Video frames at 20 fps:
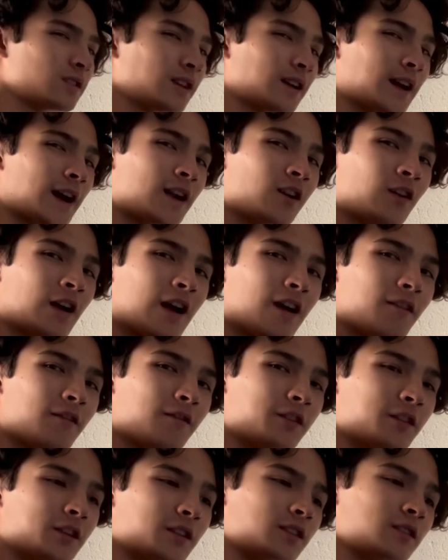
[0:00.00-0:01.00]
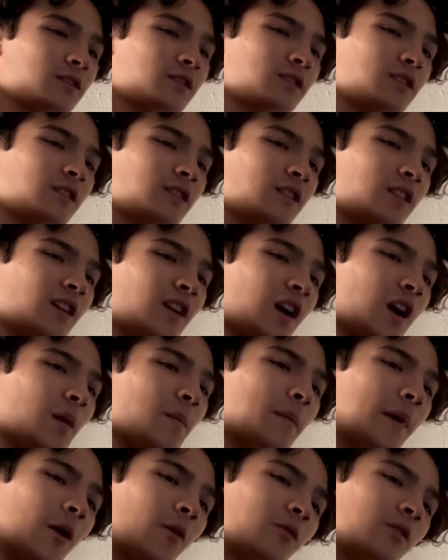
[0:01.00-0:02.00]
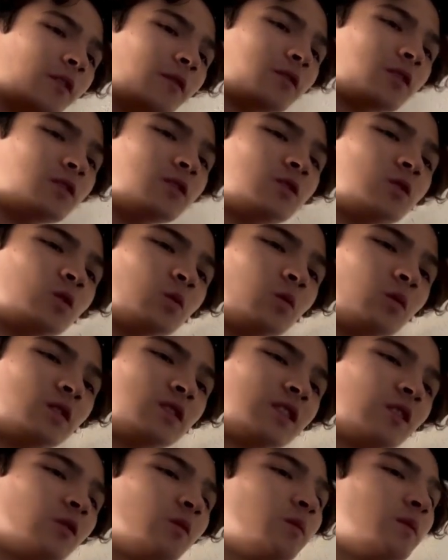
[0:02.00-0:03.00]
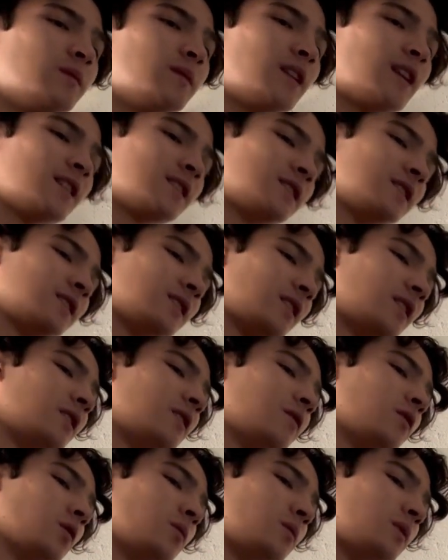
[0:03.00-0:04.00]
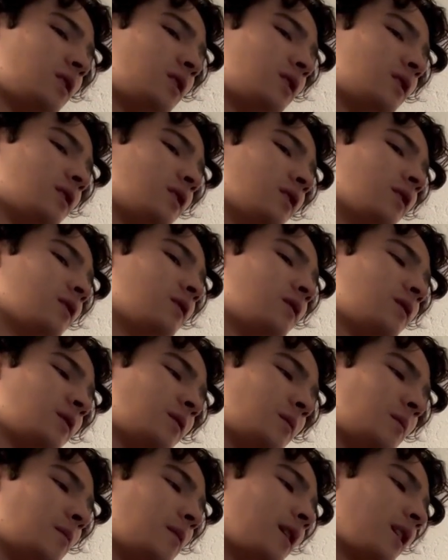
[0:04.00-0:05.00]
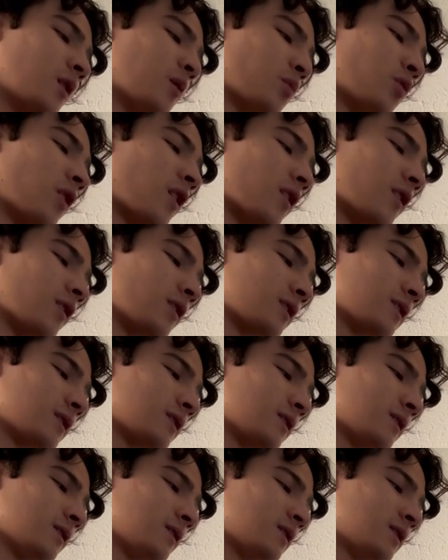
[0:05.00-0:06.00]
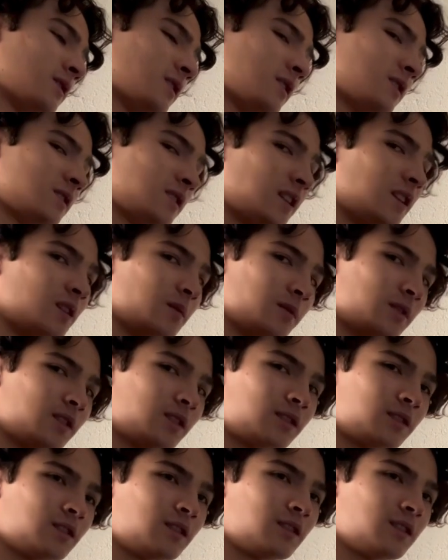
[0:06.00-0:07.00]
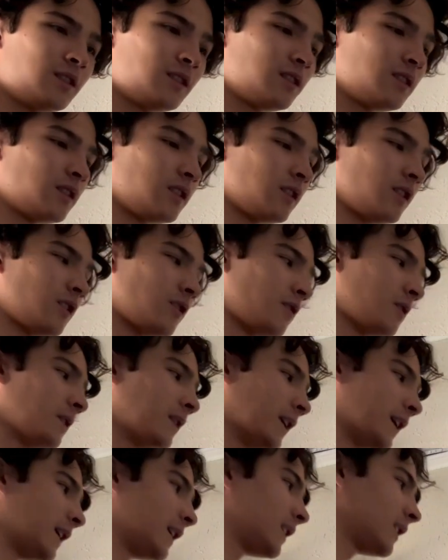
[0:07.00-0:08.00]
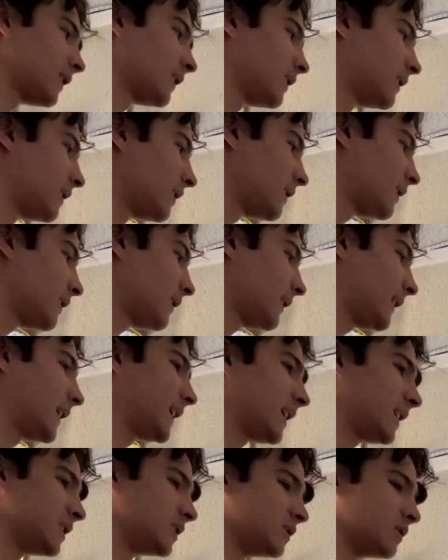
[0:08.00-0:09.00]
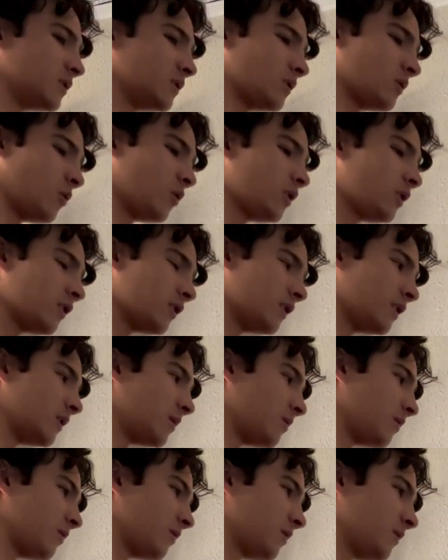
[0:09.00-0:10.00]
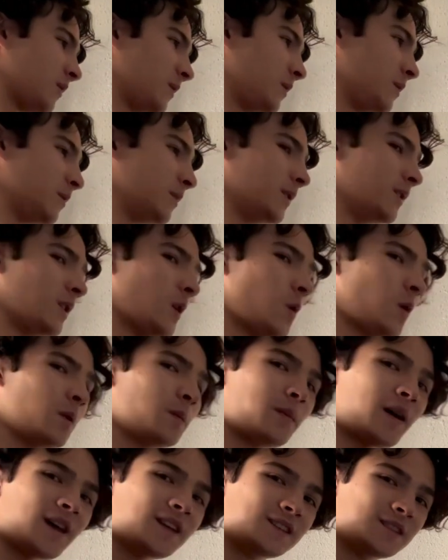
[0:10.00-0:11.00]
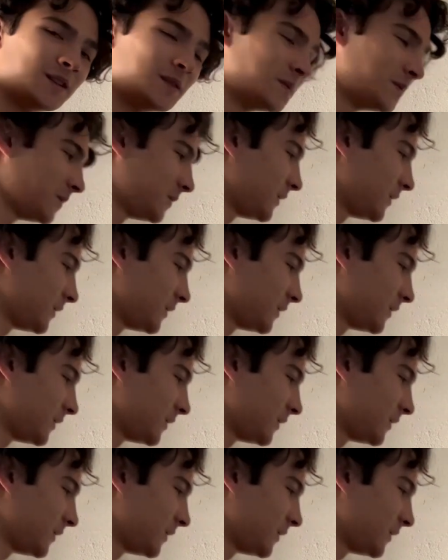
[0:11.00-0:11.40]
Like I don't have the amount of consumers that would be necessary for me to make products sustainably. You know, like I can order them, but no one buys them.